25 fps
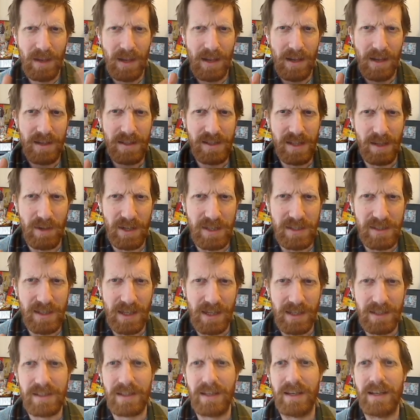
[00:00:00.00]
Does that make
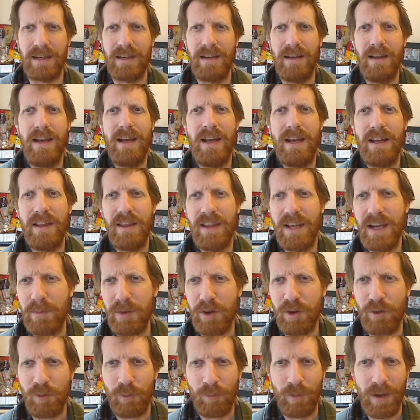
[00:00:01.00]
sense? Like, think
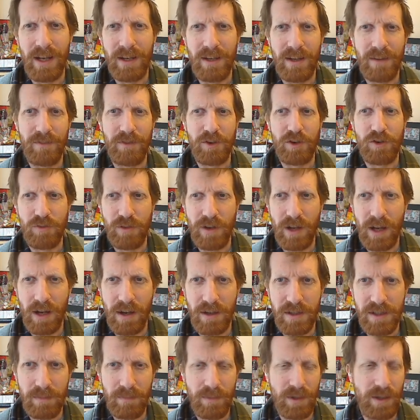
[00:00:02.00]
about an raid. You have to triage
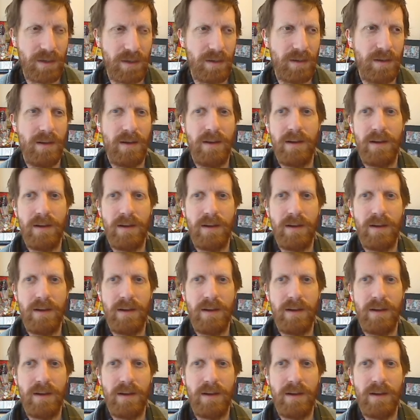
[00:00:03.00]
someone.